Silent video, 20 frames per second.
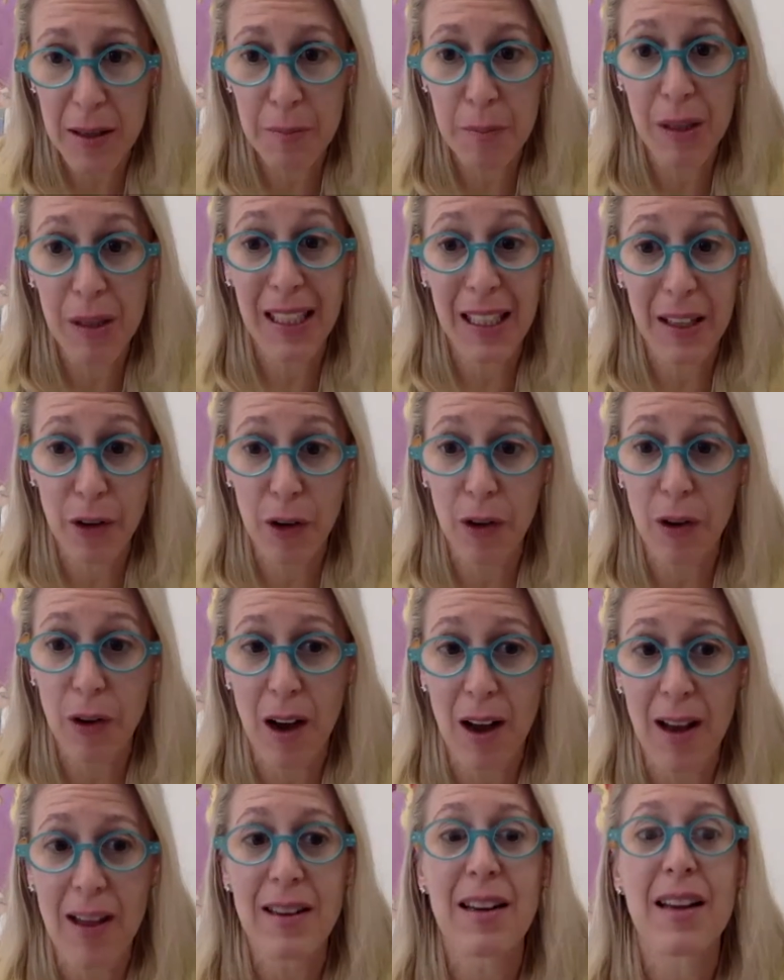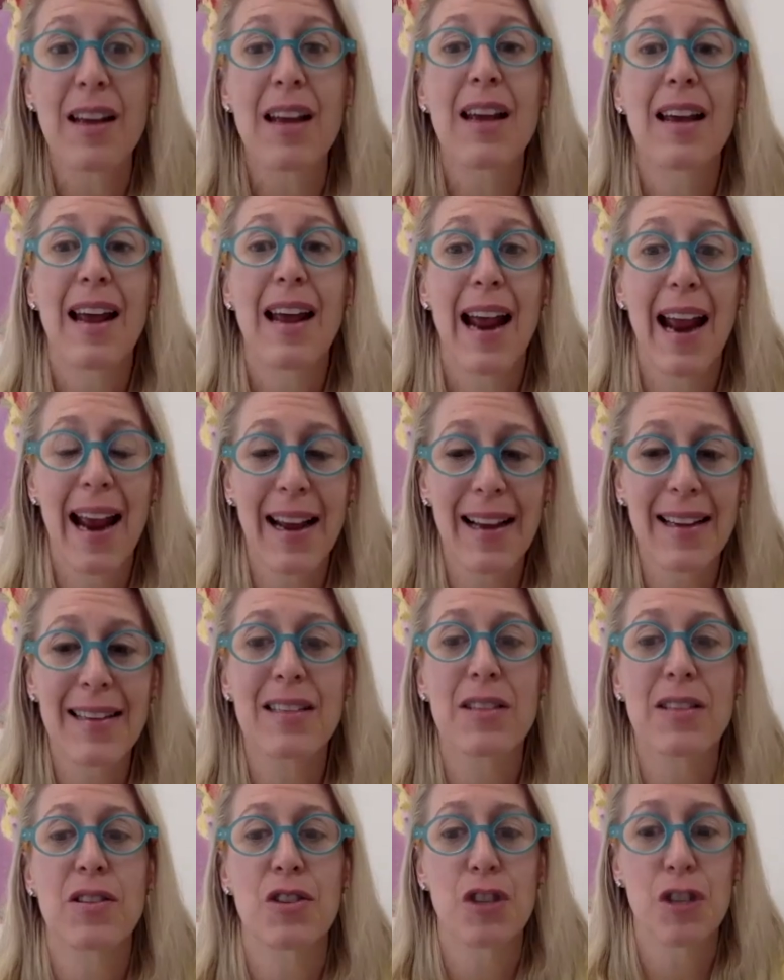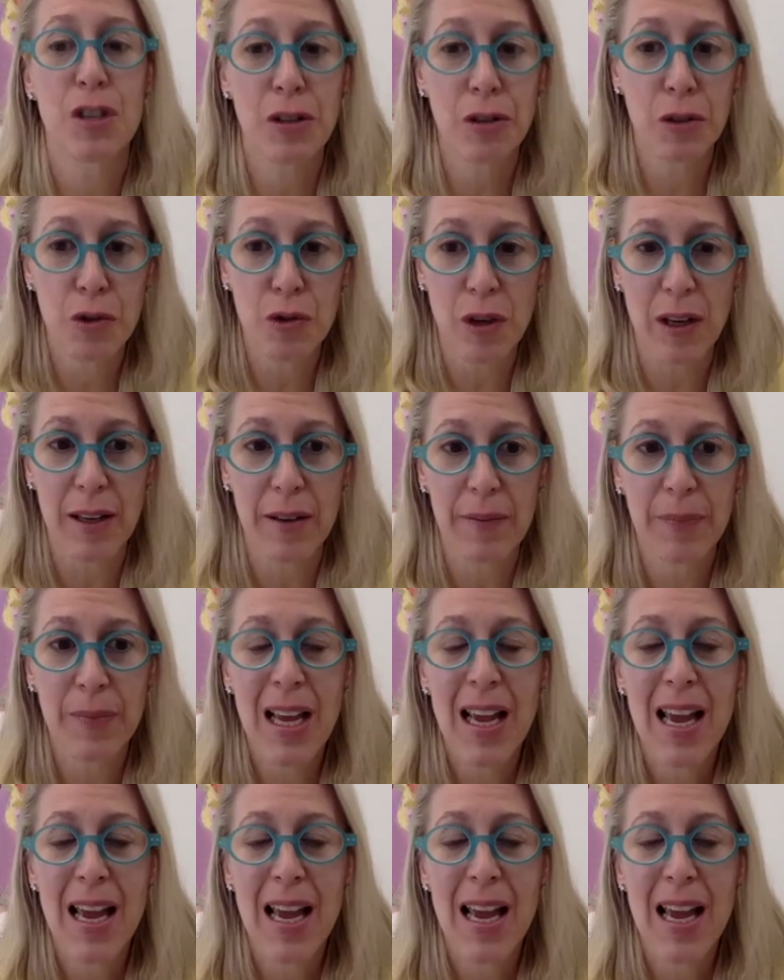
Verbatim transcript: believe it or not, and as children.